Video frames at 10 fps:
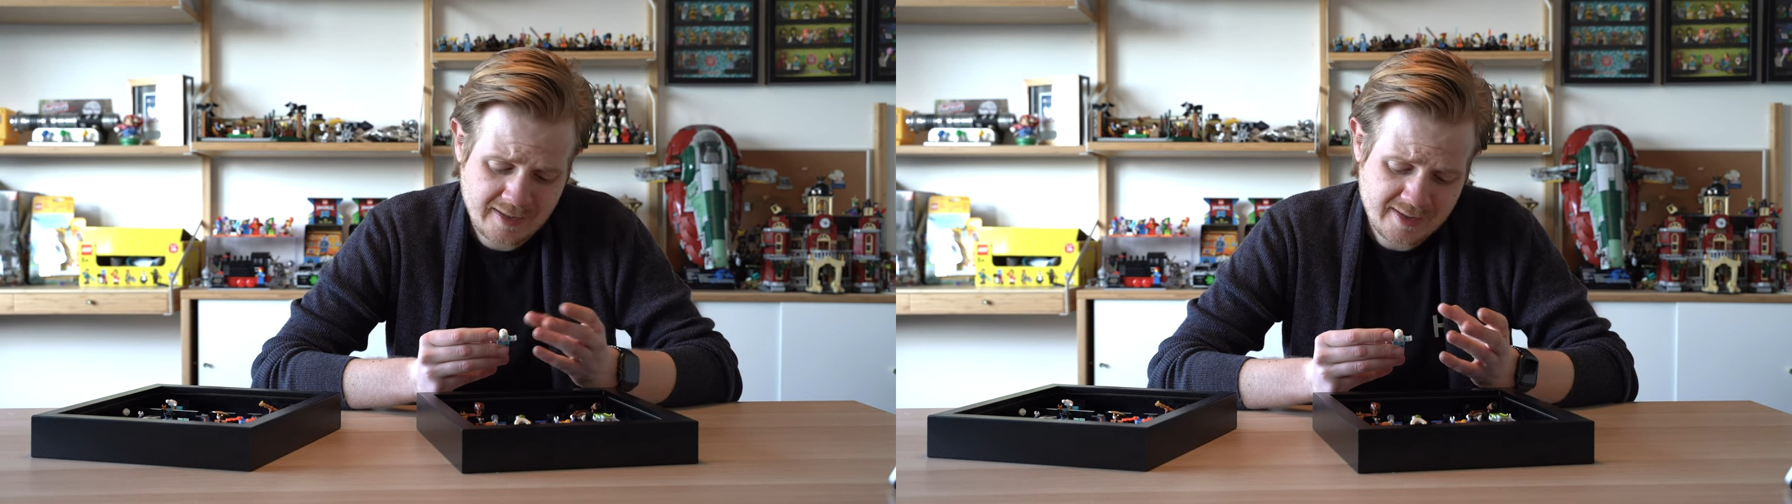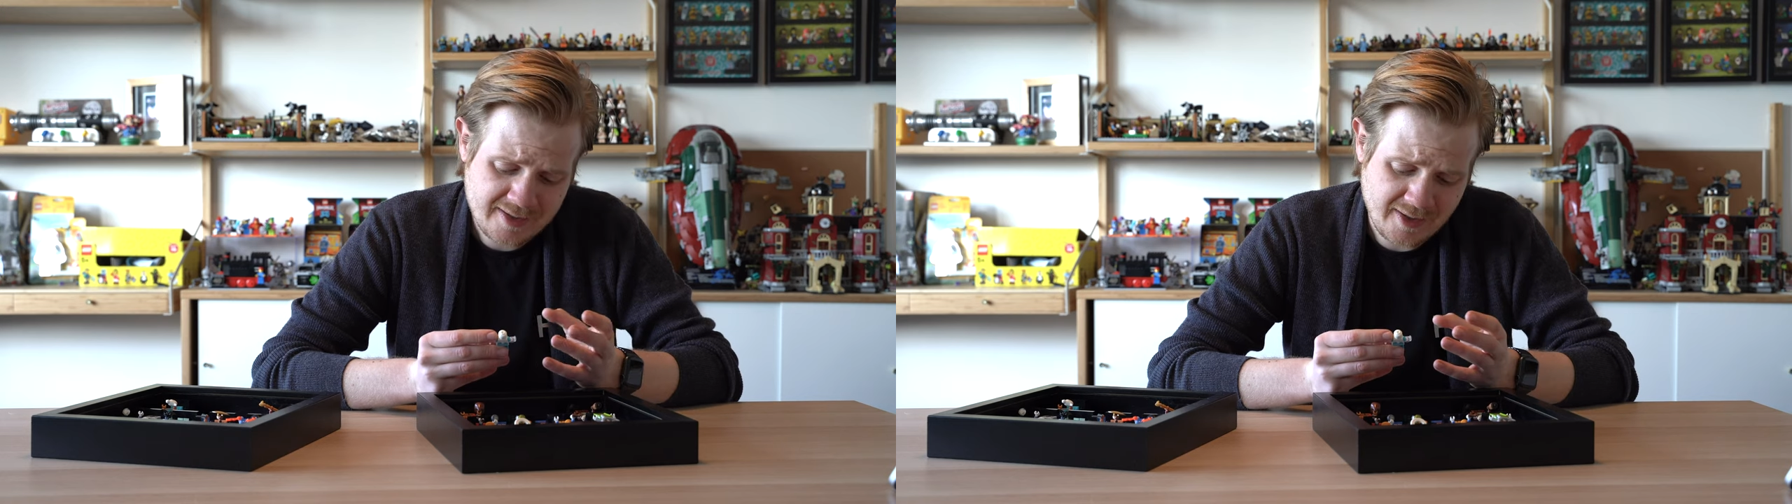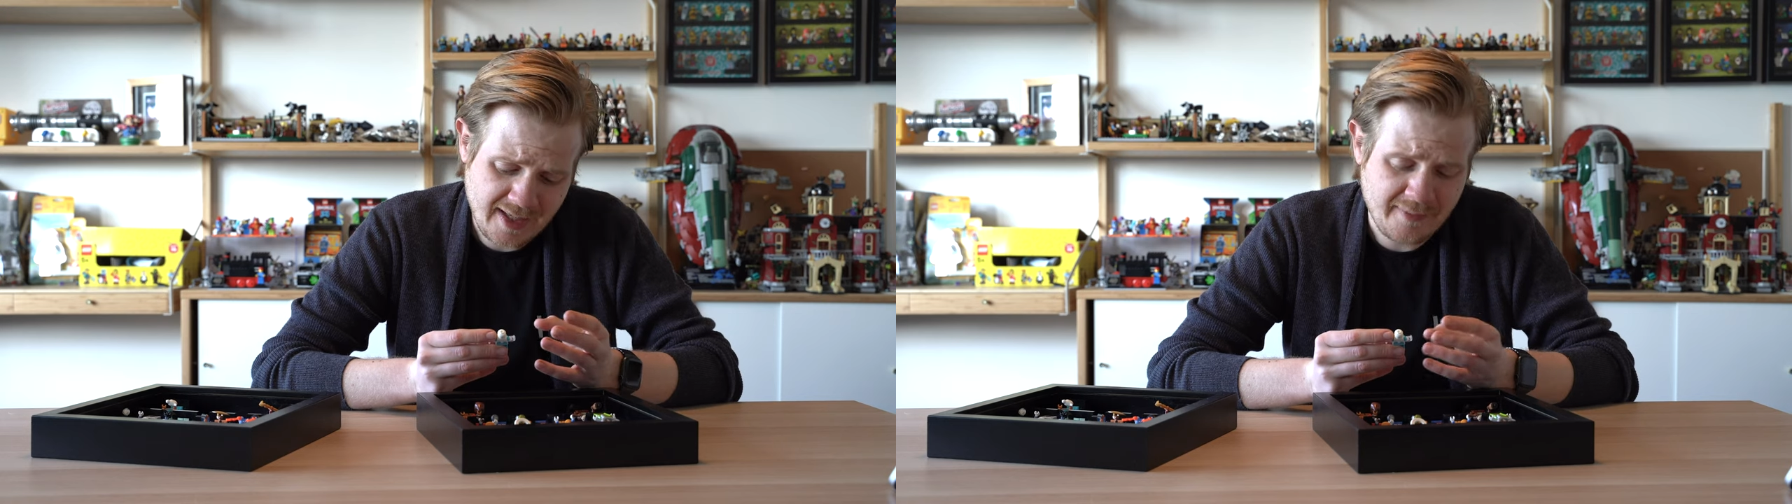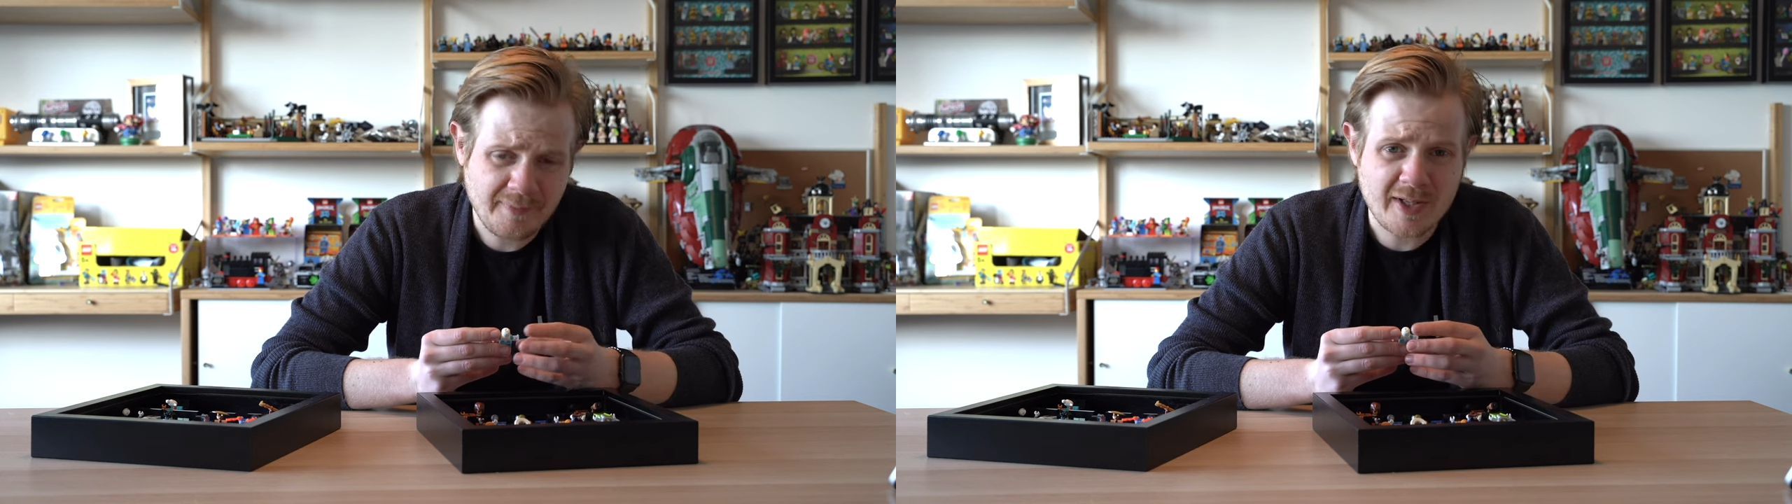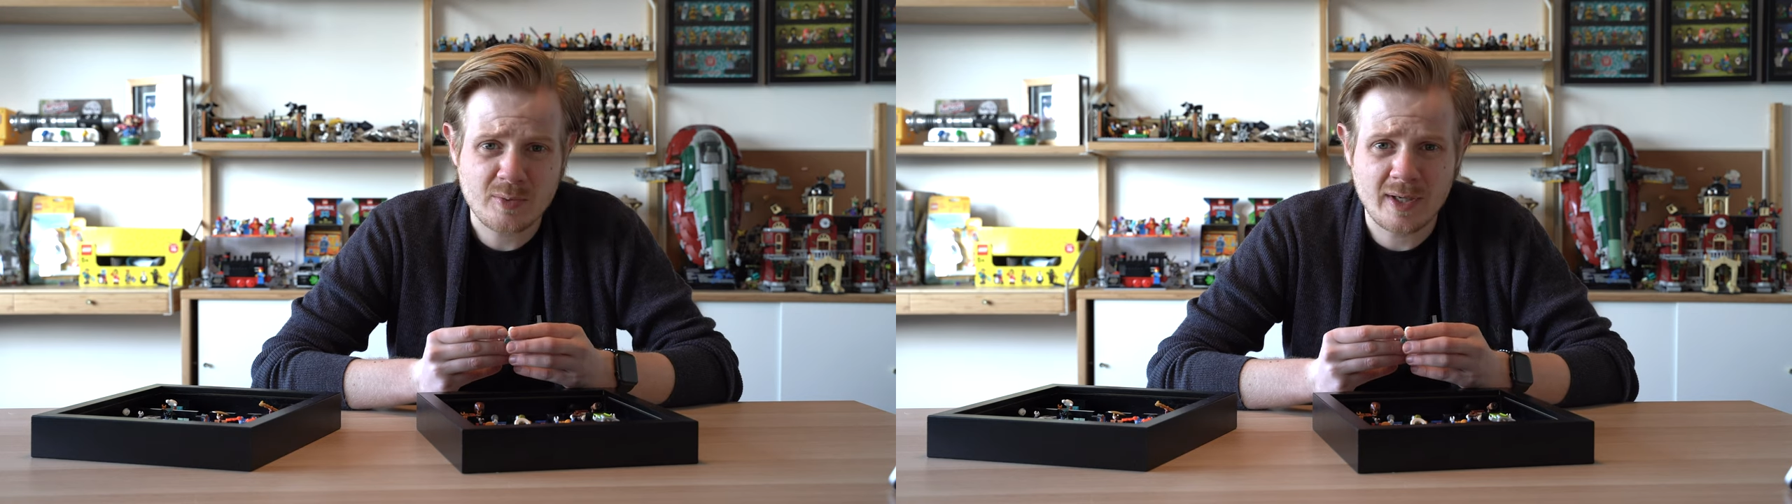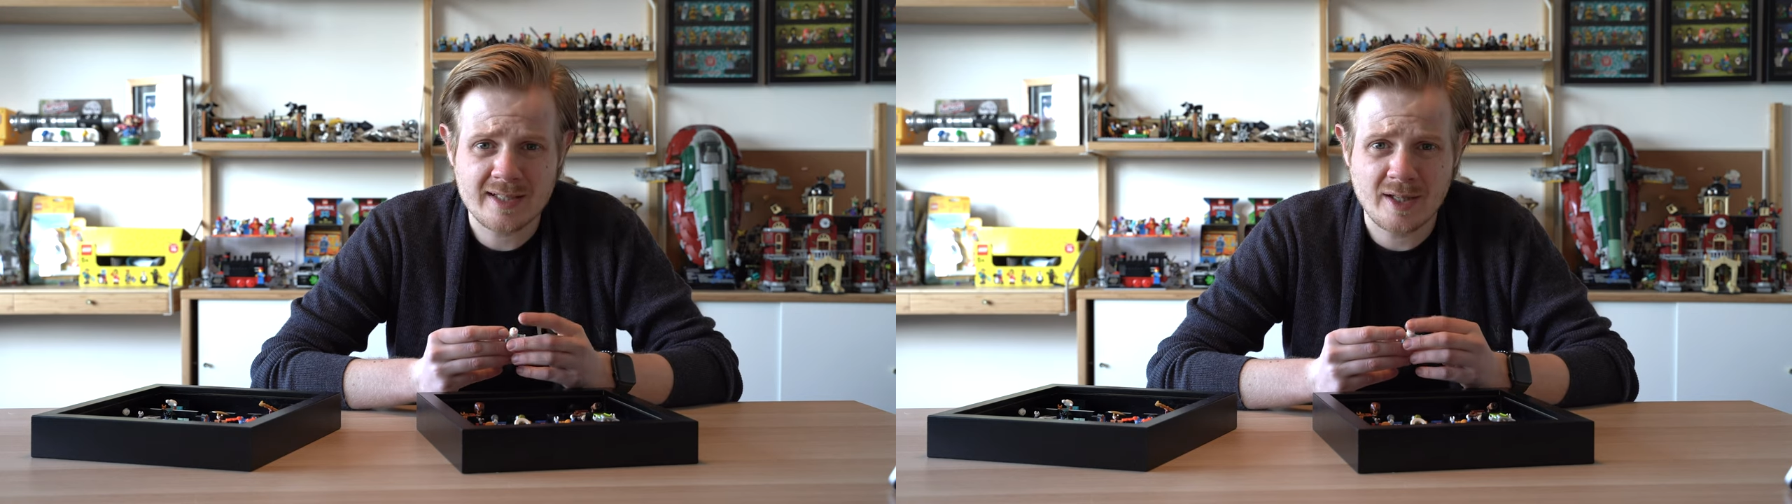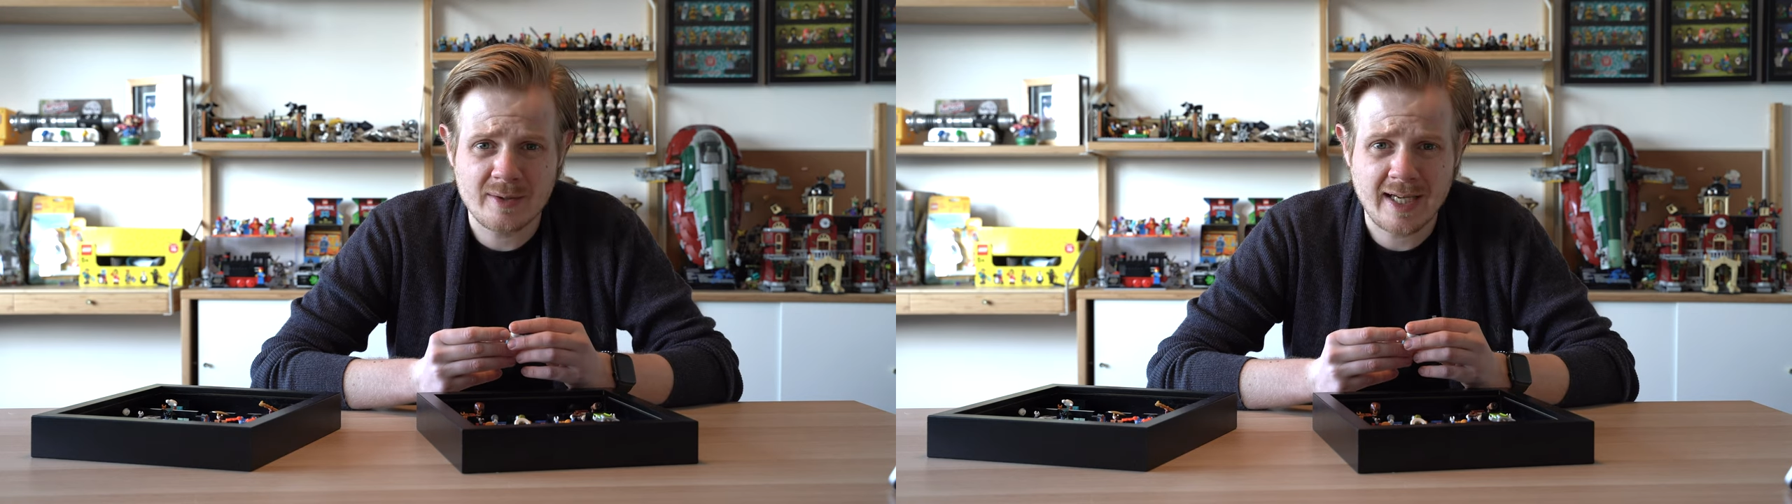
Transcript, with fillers: So yeah, that's why he's low